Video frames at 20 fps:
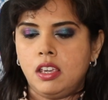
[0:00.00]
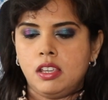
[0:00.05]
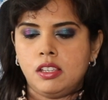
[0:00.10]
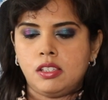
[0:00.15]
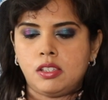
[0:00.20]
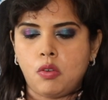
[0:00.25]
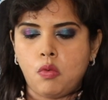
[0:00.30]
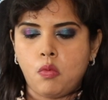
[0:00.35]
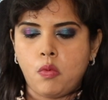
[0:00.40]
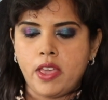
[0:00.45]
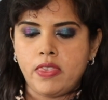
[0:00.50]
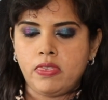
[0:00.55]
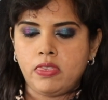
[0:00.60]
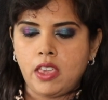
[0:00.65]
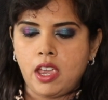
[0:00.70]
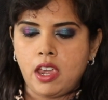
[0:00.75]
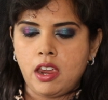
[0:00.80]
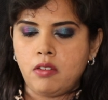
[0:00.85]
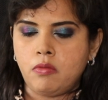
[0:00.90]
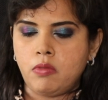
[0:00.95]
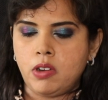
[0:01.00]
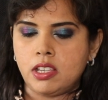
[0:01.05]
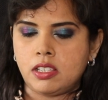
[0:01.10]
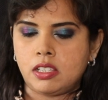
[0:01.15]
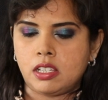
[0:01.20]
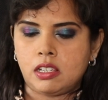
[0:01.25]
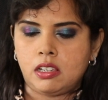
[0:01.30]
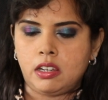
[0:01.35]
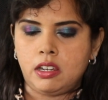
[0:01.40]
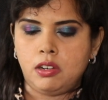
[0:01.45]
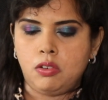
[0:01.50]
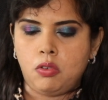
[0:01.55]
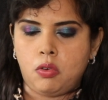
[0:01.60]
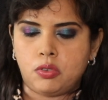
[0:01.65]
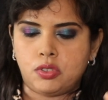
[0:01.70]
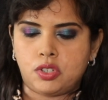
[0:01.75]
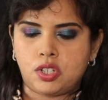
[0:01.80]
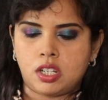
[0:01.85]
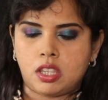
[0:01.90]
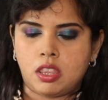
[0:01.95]
So when they recently
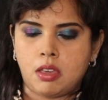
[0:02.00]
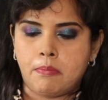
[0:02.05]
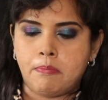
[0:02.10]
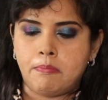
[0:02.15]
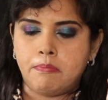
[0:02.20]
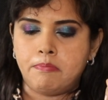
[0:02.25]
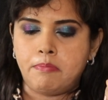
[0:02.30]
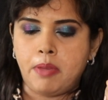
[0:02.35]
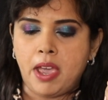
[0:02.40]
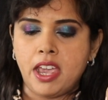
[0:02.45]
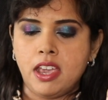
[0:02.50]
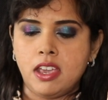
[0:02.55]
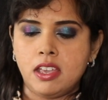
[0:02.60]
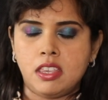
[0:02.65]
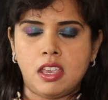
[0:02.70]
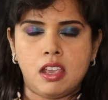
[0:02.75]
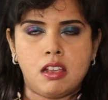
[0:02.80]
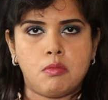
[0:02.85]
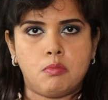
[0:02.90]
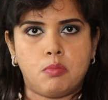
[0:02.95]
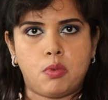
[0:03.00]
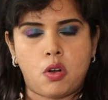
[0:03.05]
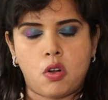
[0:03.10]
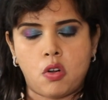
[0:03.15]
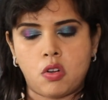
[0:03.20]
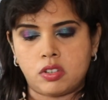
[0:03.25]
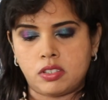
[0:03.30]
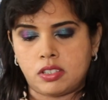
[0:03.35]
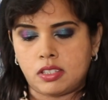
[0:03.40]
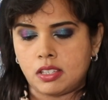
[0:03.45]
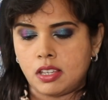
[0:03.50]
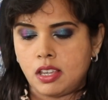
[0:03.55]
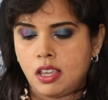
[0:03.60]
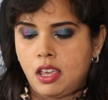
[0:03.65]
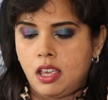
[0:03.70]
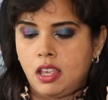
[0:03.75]
launched the bathing box,